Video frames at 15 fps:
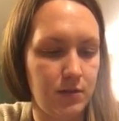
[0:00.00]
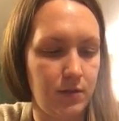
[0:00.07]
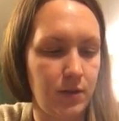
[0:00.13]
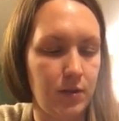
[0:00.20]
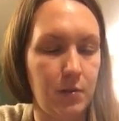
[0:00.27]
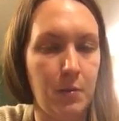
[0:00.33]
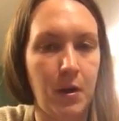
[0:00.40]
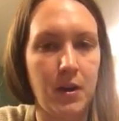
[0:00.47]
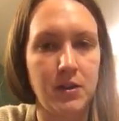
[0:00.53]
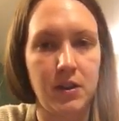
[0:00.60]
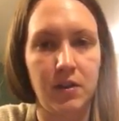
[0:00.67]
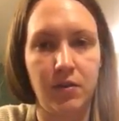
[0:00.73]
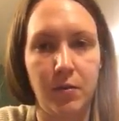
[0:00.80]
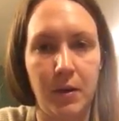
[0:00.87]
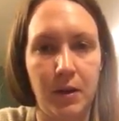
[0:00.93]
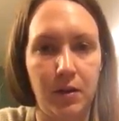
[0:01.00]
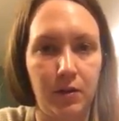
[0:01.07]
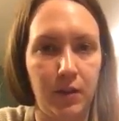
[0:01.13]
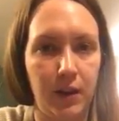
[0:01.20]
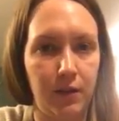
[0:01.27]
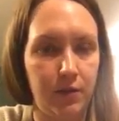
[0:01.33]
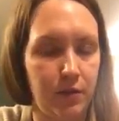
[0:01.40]
feeling positive about your
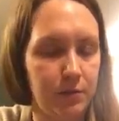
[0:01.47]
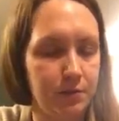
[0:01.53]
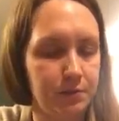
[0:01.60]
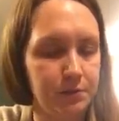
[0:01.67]
life.